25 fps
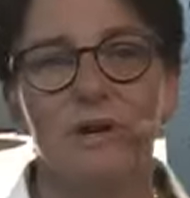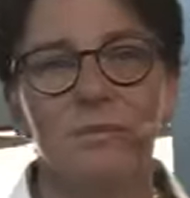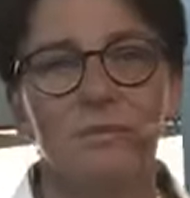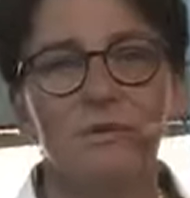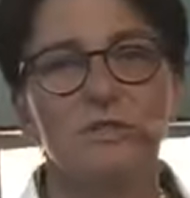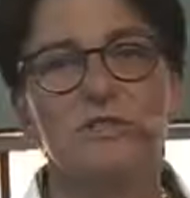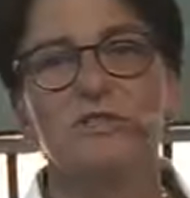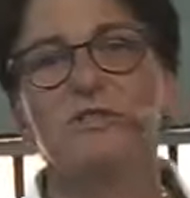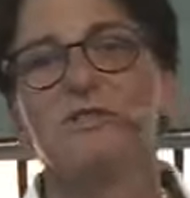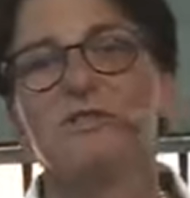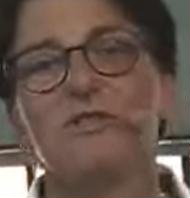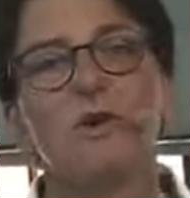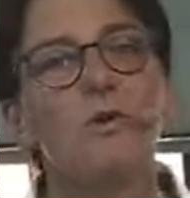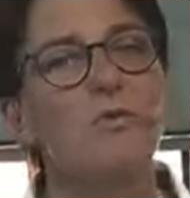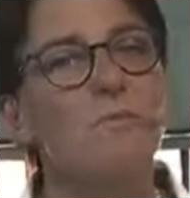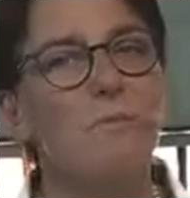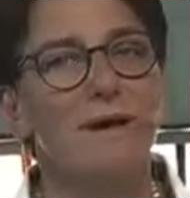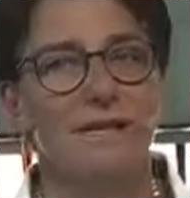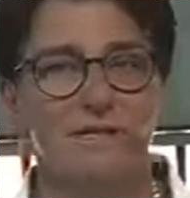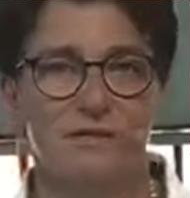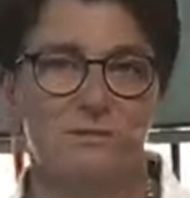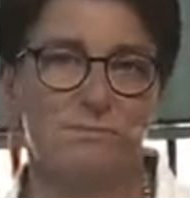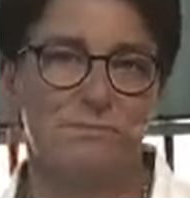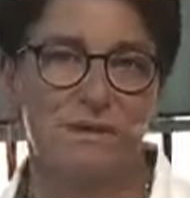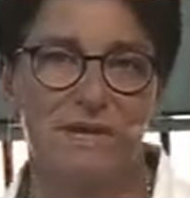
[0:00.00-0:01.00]
was so
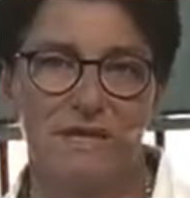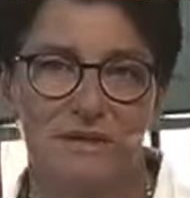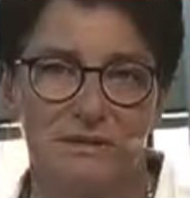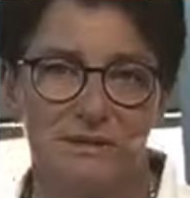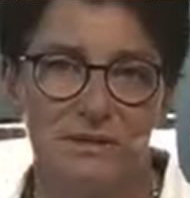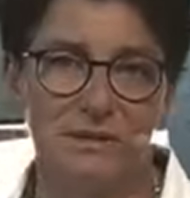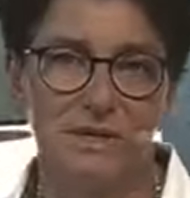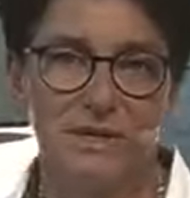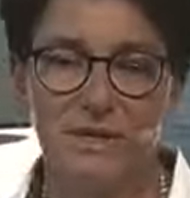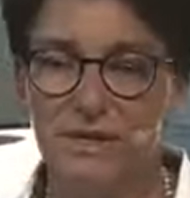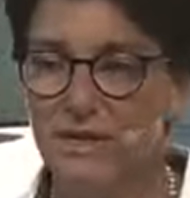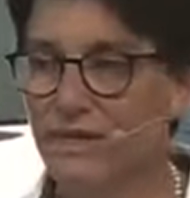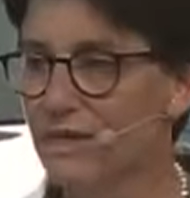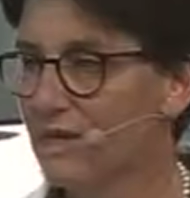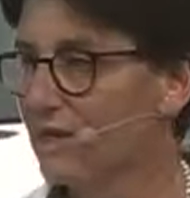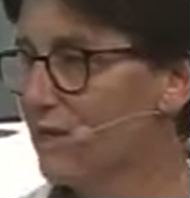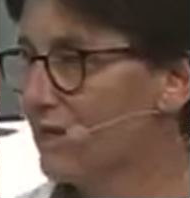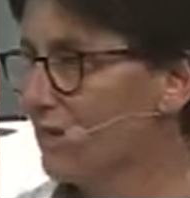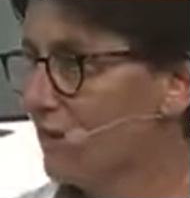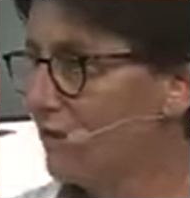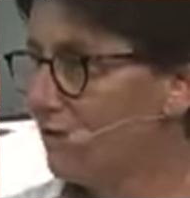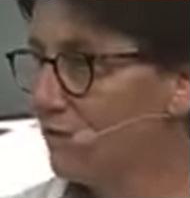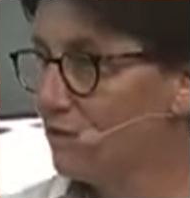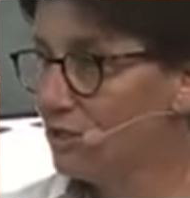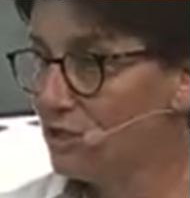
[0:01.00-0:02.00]
much better.
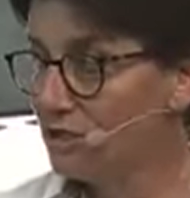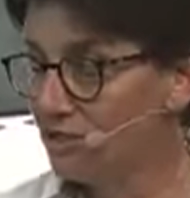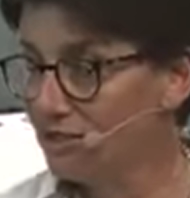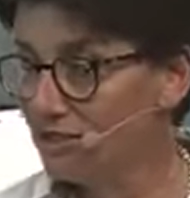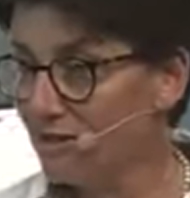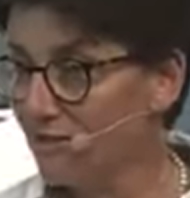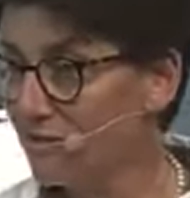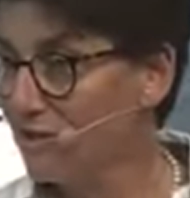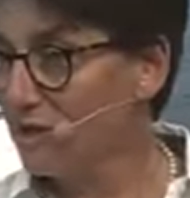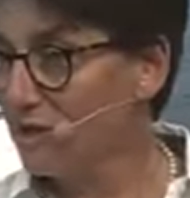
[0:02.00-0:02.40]
If you just have a